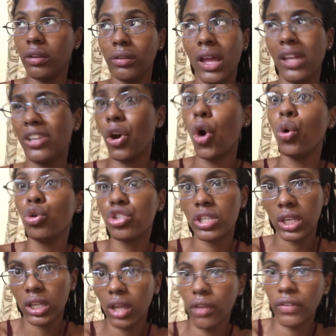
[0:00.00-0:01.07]
an
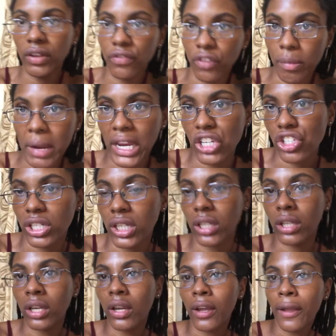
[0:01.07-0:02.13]
ocean of
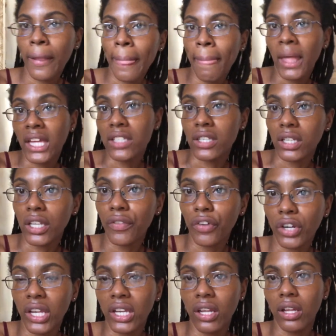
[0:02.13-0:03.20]
information, and
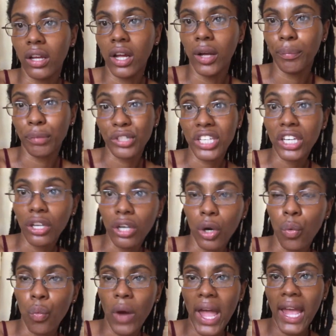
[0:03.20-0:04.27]
delivered in a particular
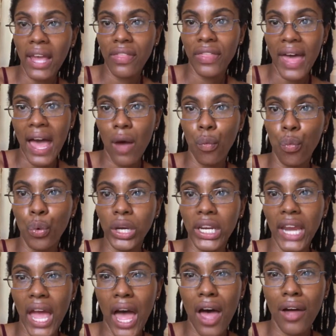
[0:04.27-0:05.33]
way that we
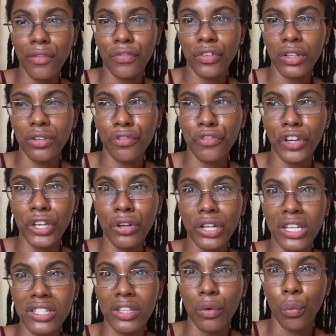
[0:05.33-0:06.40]
have figured
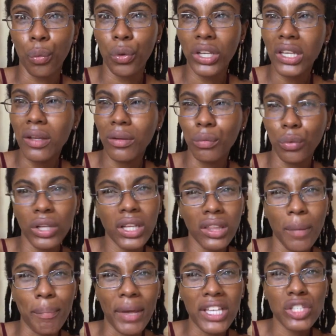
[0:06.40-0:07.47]
is the really
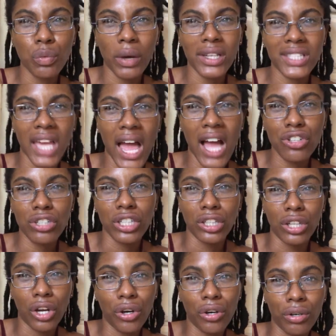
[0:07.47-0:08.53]
the best way to actually
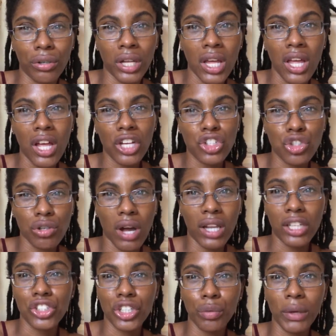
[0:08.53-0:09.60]
learn
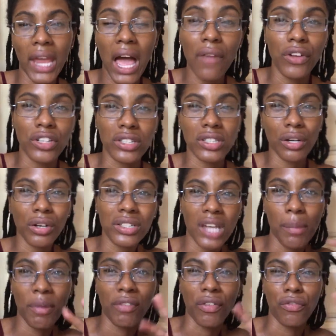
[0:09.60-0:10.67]
astrology. We have a certain
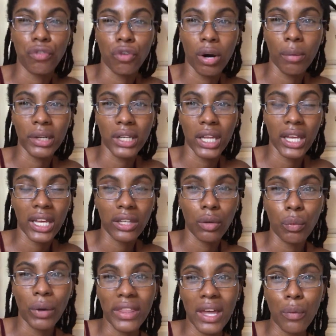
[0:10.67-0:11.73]
type of a formula in the
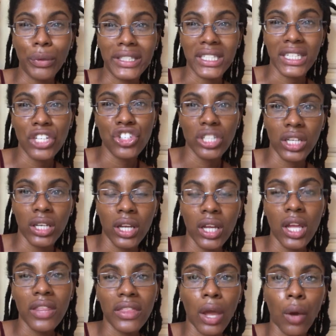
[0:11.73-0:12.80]
way that we teach it
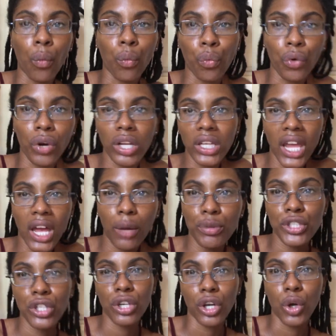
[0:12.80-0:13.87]
that really
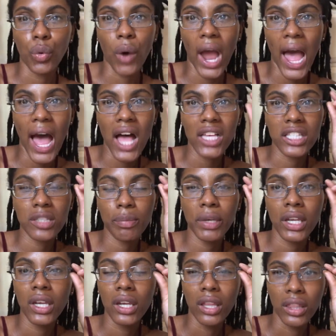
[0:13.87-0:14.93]
helps you to grasp
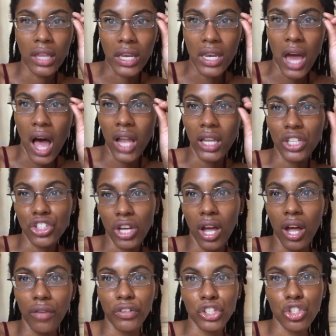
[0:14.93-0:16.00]
the knowledge
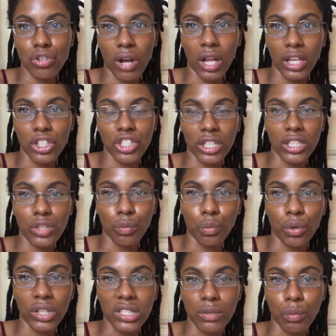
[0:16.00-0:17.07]
of astrology.
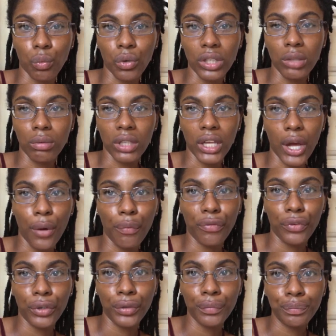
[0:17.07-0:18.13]
It's really
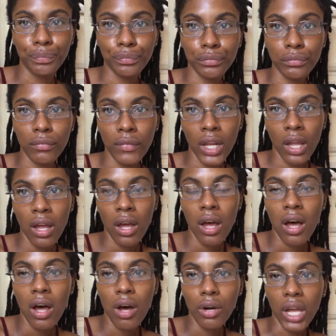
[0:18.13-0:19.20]
helpful.
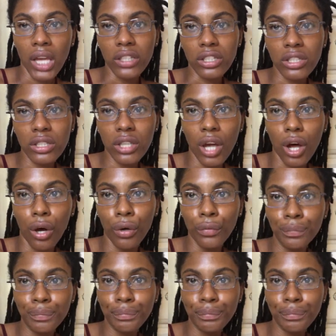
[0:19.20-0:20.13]
Okay, so